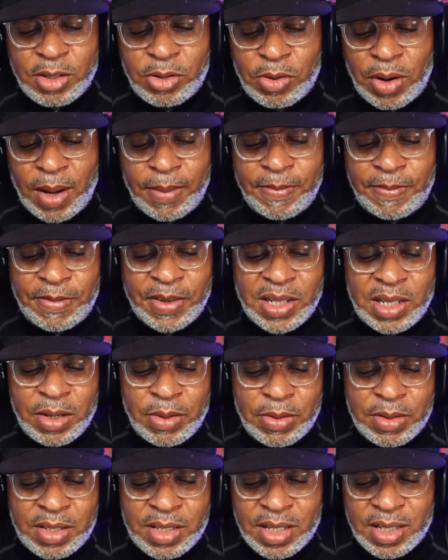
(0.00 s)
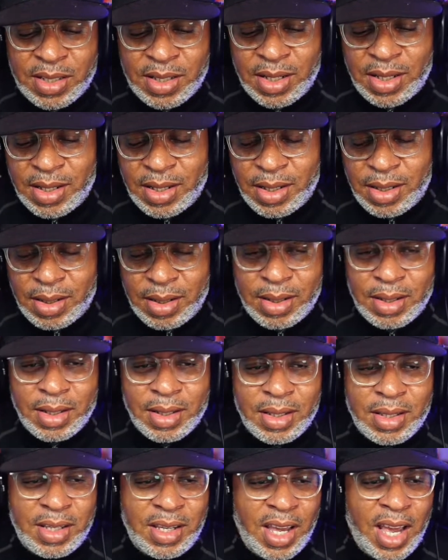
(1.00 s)
dropped 50 or 60
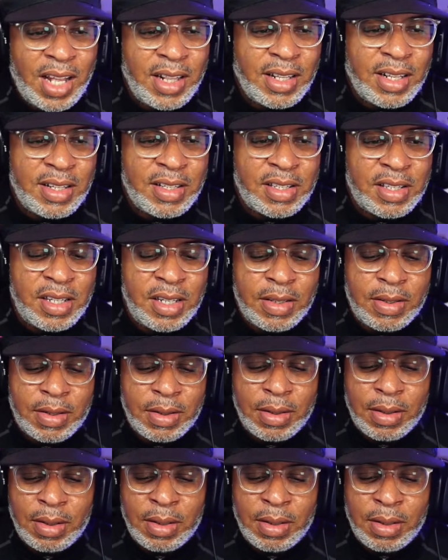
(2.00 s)
yet this season.